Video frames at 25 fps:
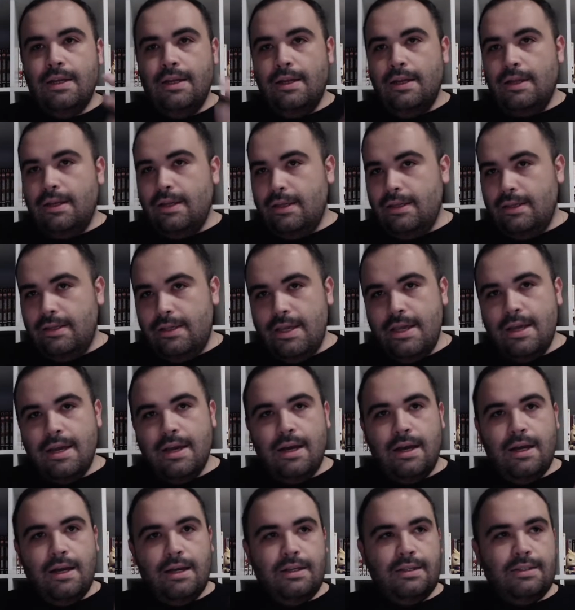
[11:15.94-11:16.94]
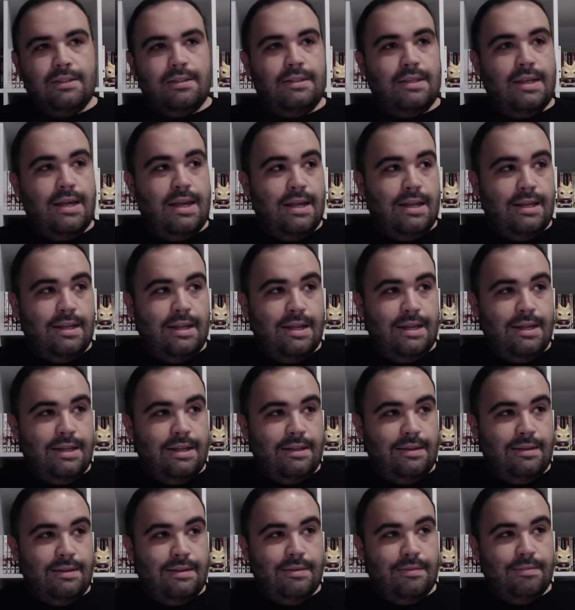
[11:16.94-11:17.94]
Gias, and,
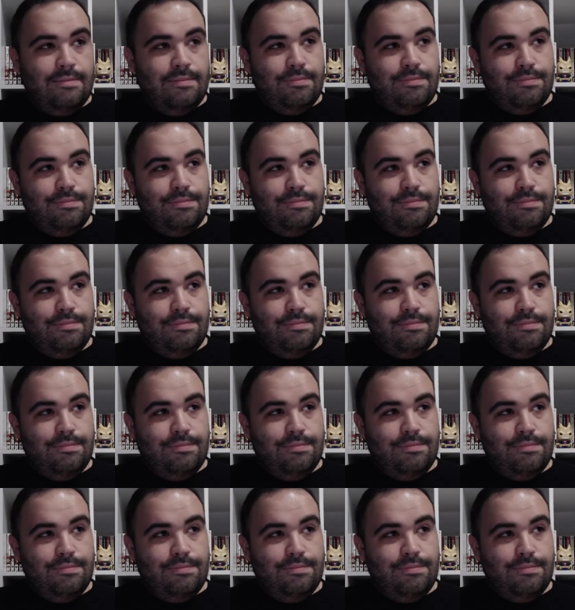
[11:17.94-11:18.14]
and